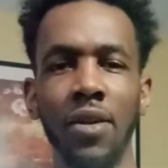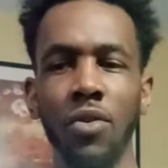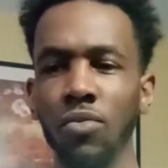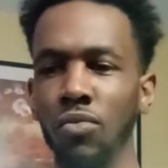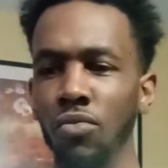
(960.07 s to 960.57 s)

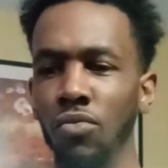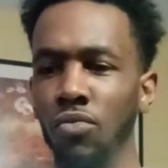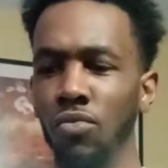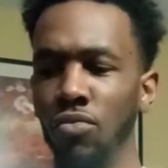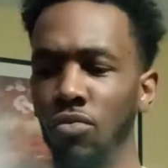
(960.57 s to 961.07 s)
don't
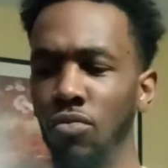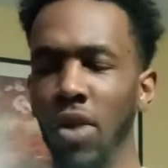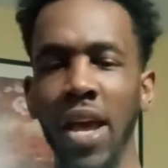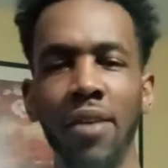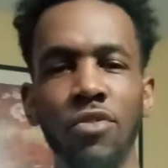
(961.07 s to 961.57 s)

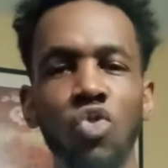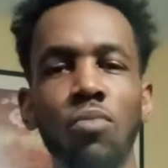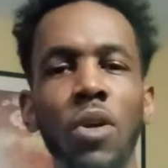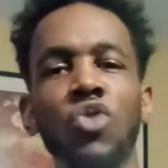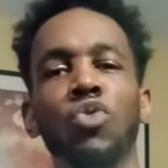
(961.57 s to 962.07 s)
have too
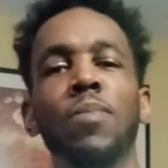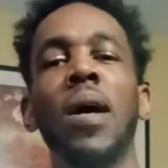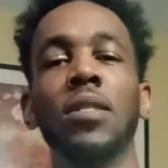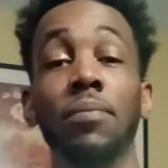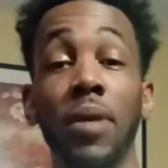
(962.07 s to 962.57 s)
much
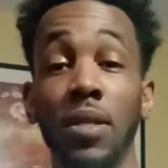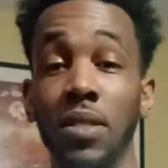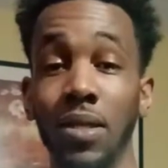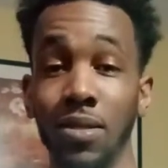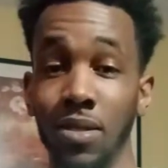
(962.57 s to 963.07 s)

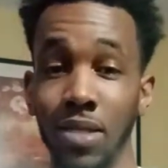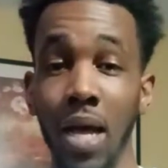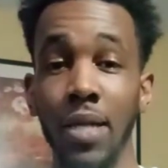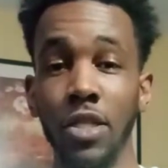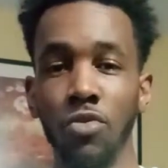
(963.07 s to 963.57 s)
responsibility in
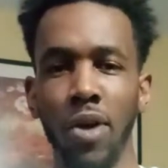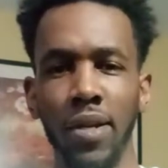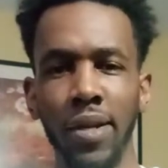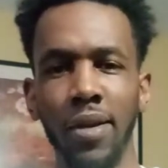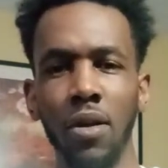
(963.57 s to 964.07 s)
society
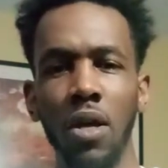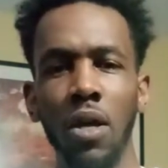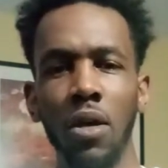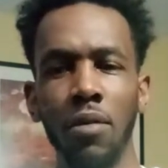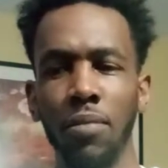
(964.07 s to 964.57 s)
right now,
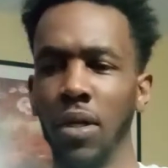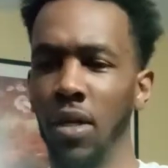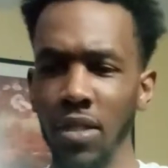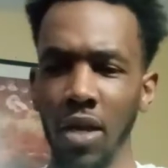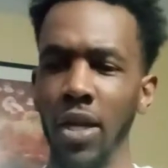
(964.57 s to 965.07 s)

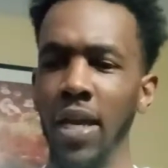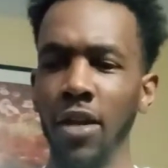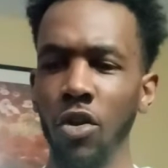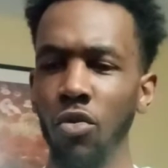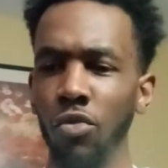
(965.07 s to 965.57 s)
because I ain't
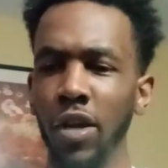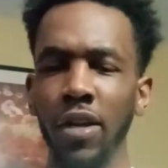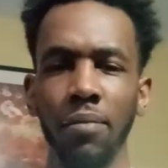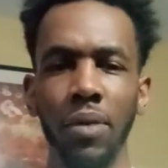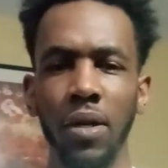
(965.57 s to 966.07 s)
got no rent
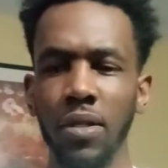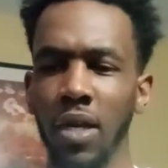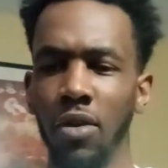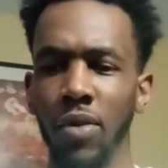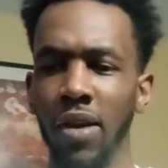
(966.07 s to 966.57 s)
and because
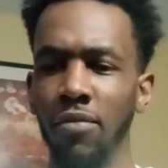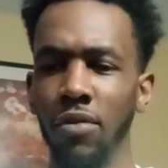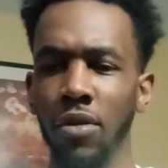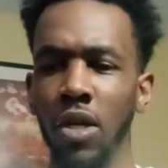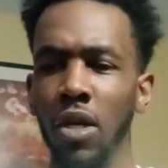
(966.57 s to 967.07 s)
I don't have
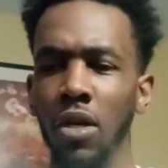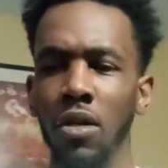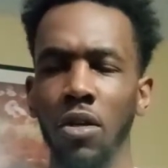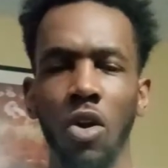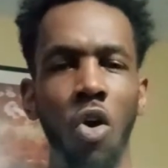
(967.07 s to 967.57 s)

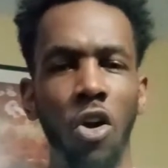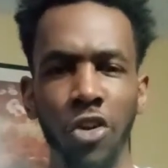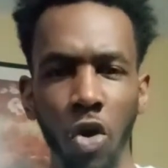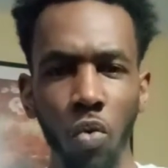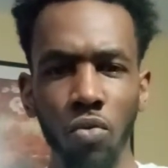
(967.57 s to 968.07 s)
a car
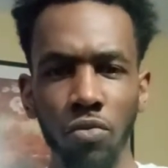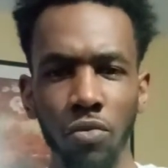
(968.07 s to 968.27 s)
note.